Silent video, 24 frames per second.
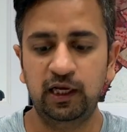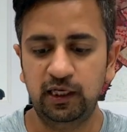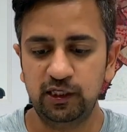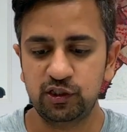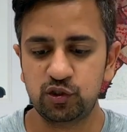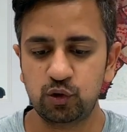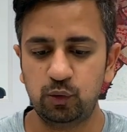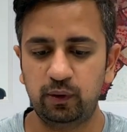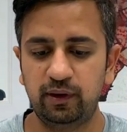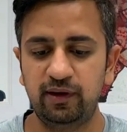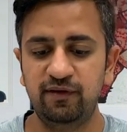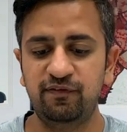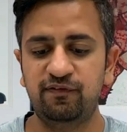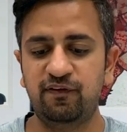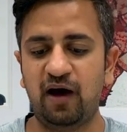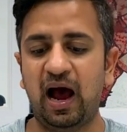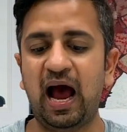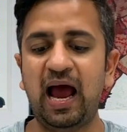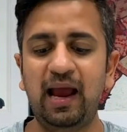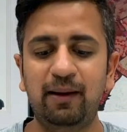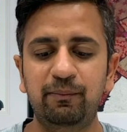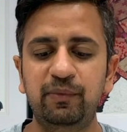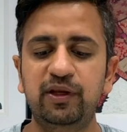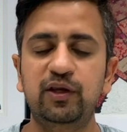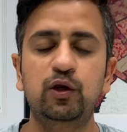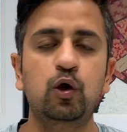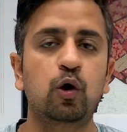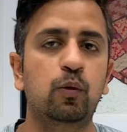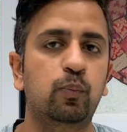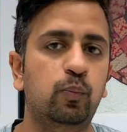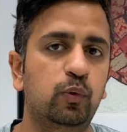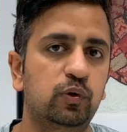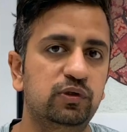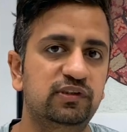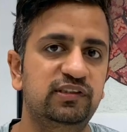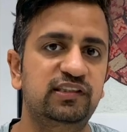So if I'm in your
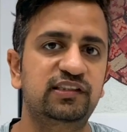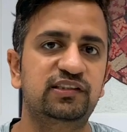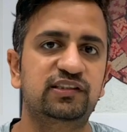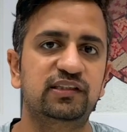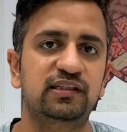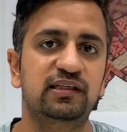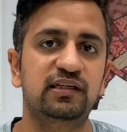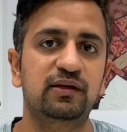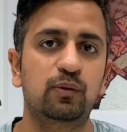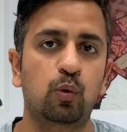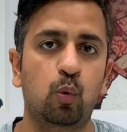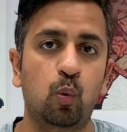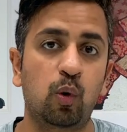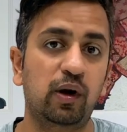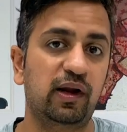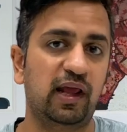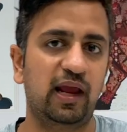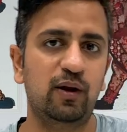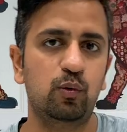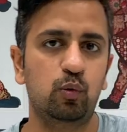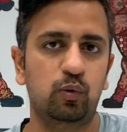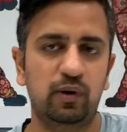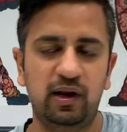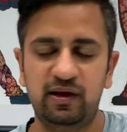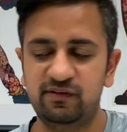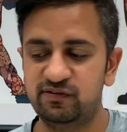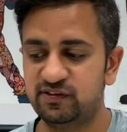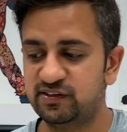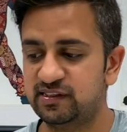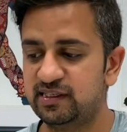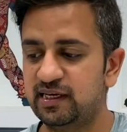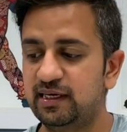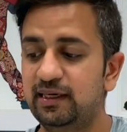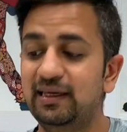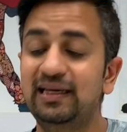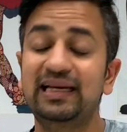position, what I would have
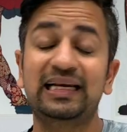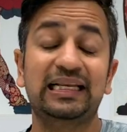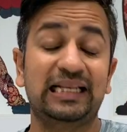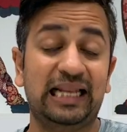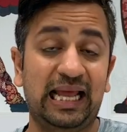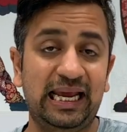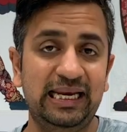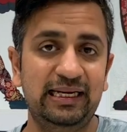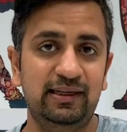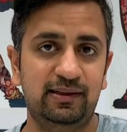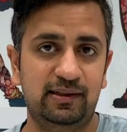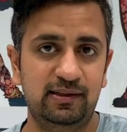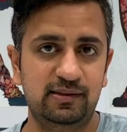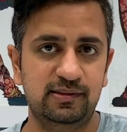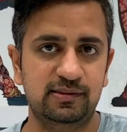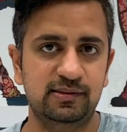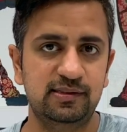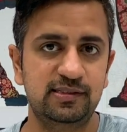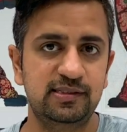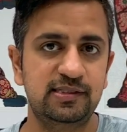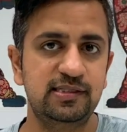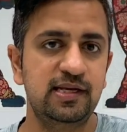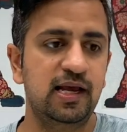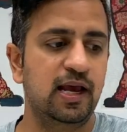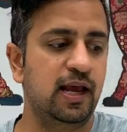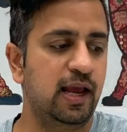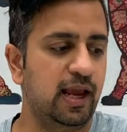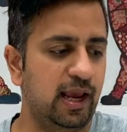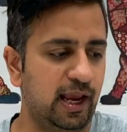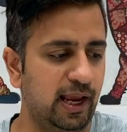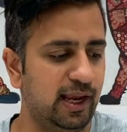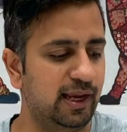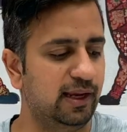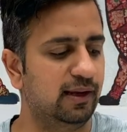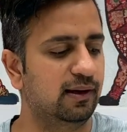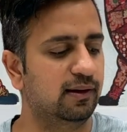said client is,
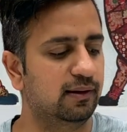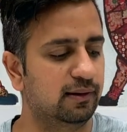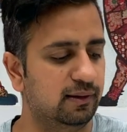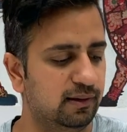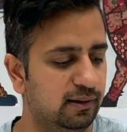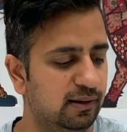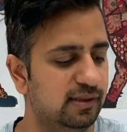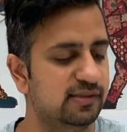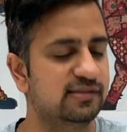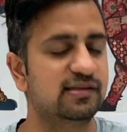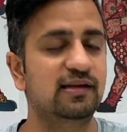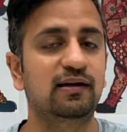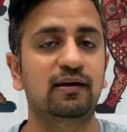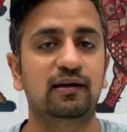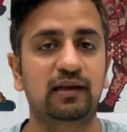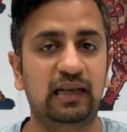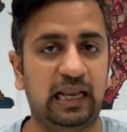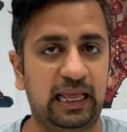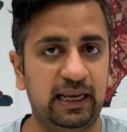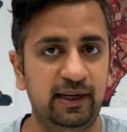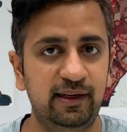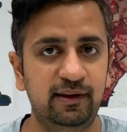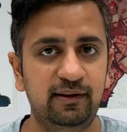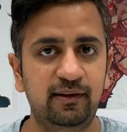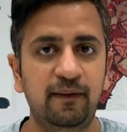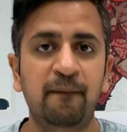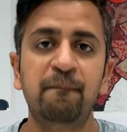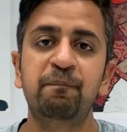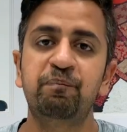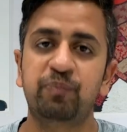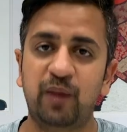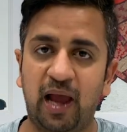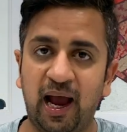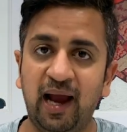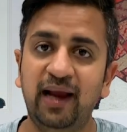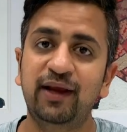hey, listen client,
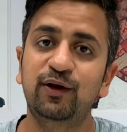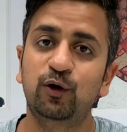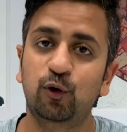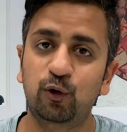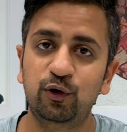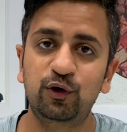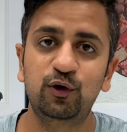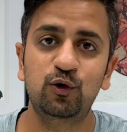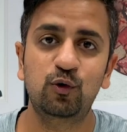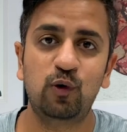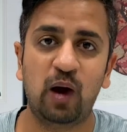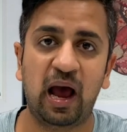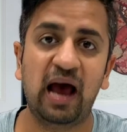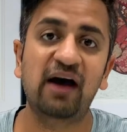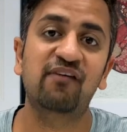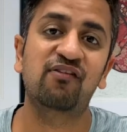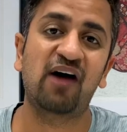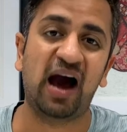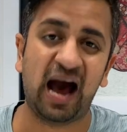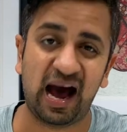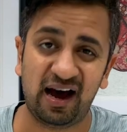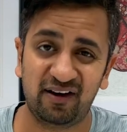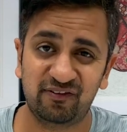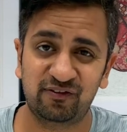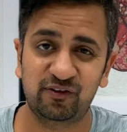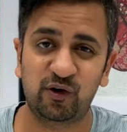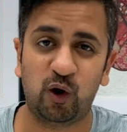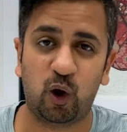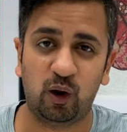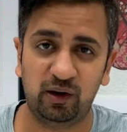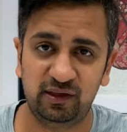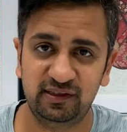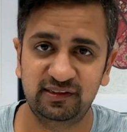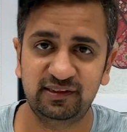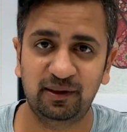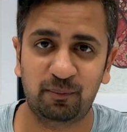I know you have half
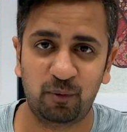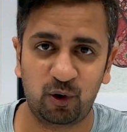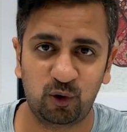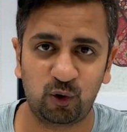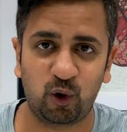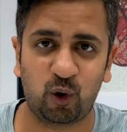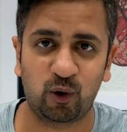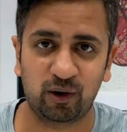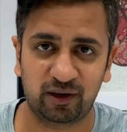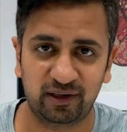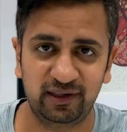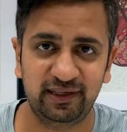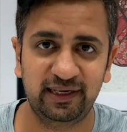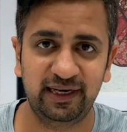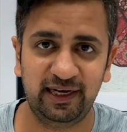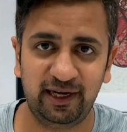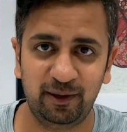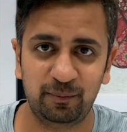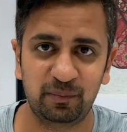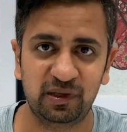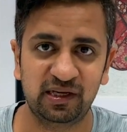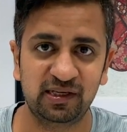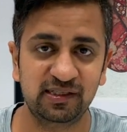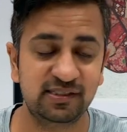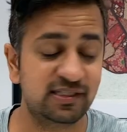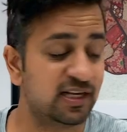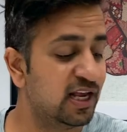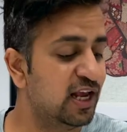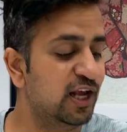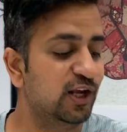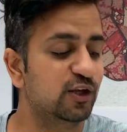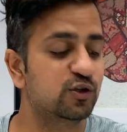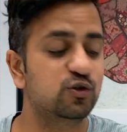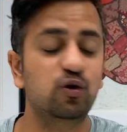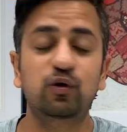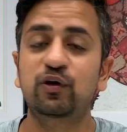knowledge about Oracle database,
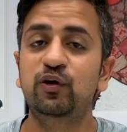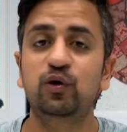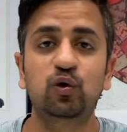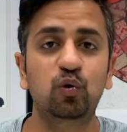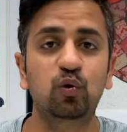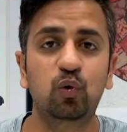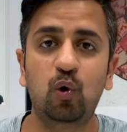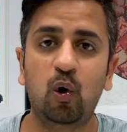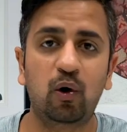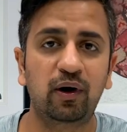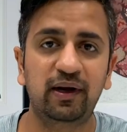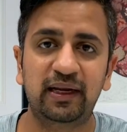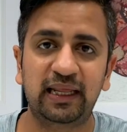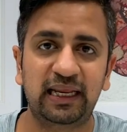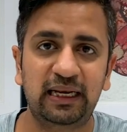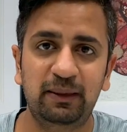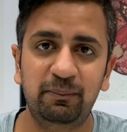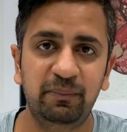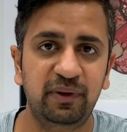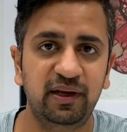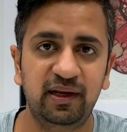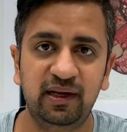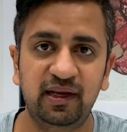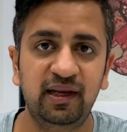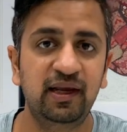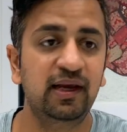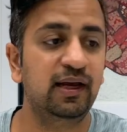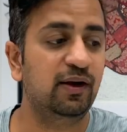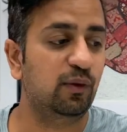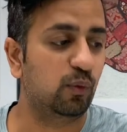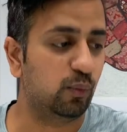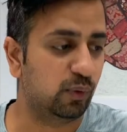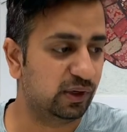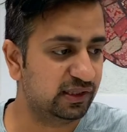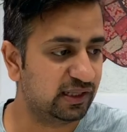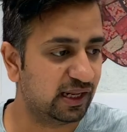so you don't tell me
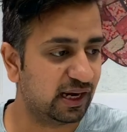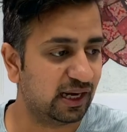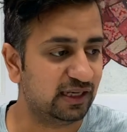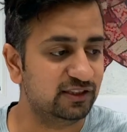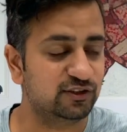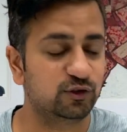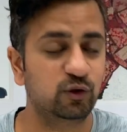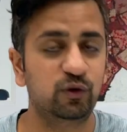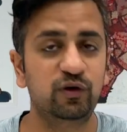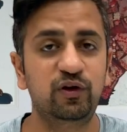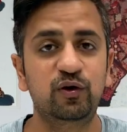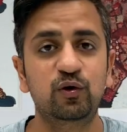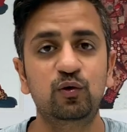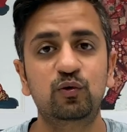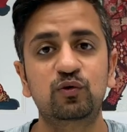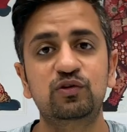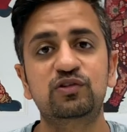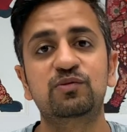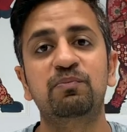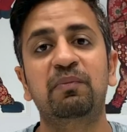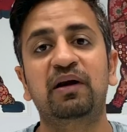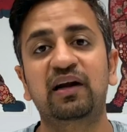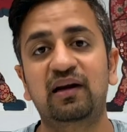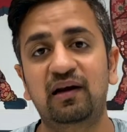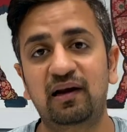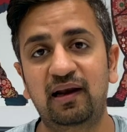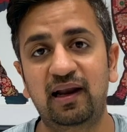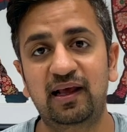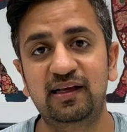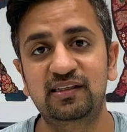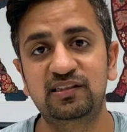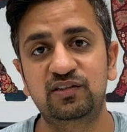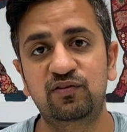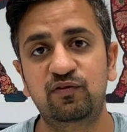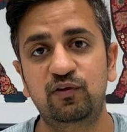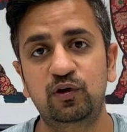whether I should use
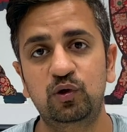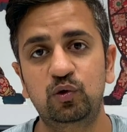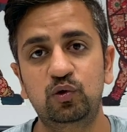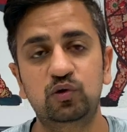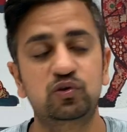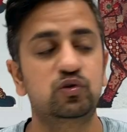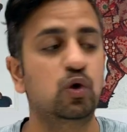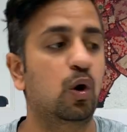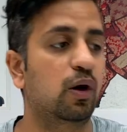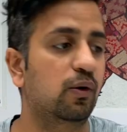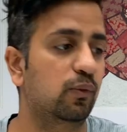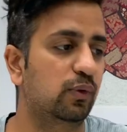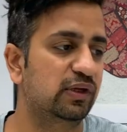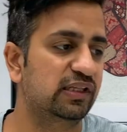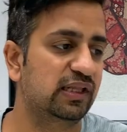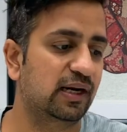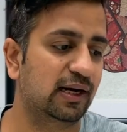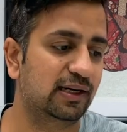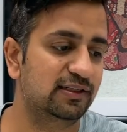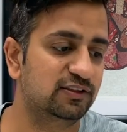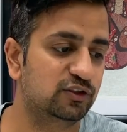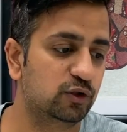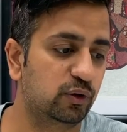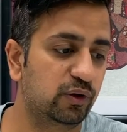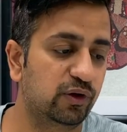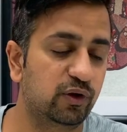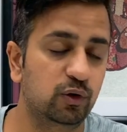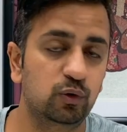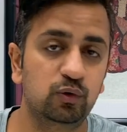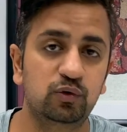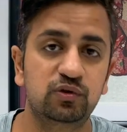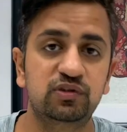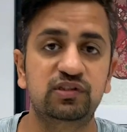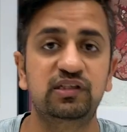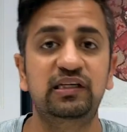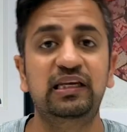materialized views or whether I should
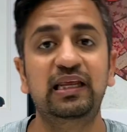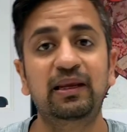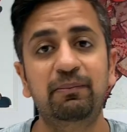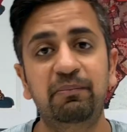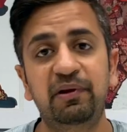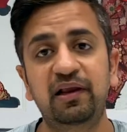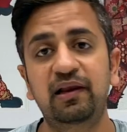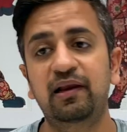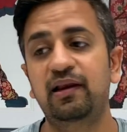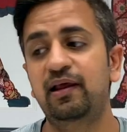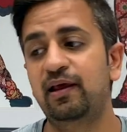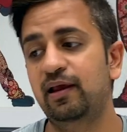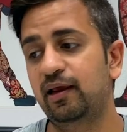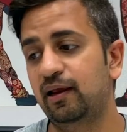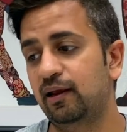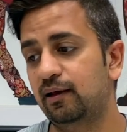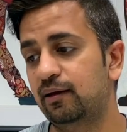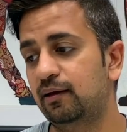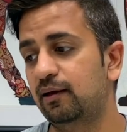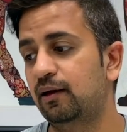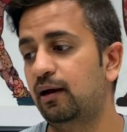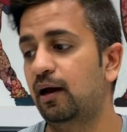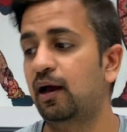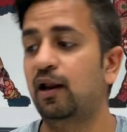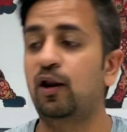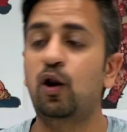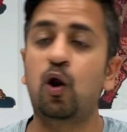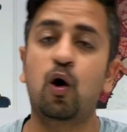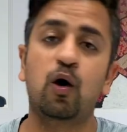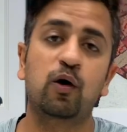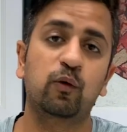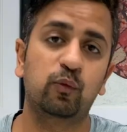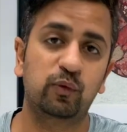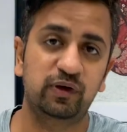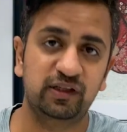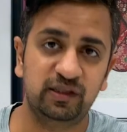use DB link
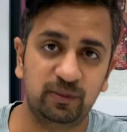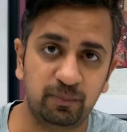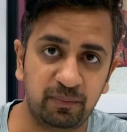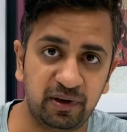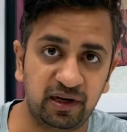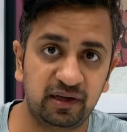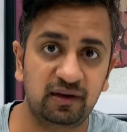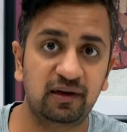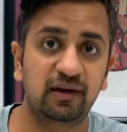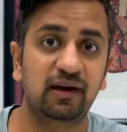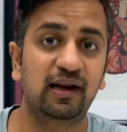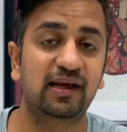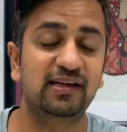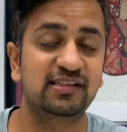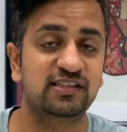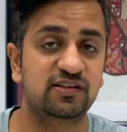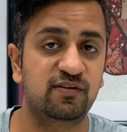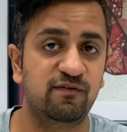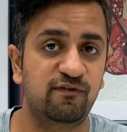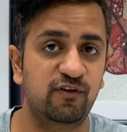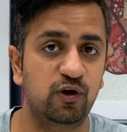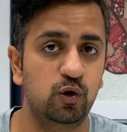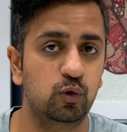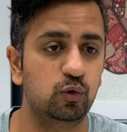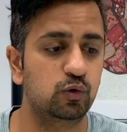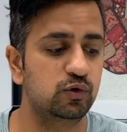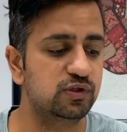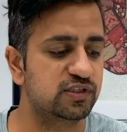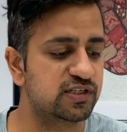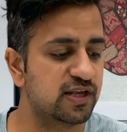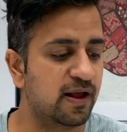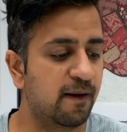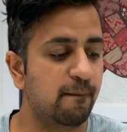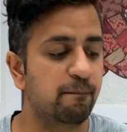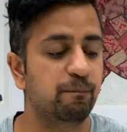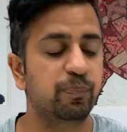along with materialized
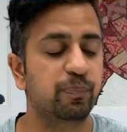views.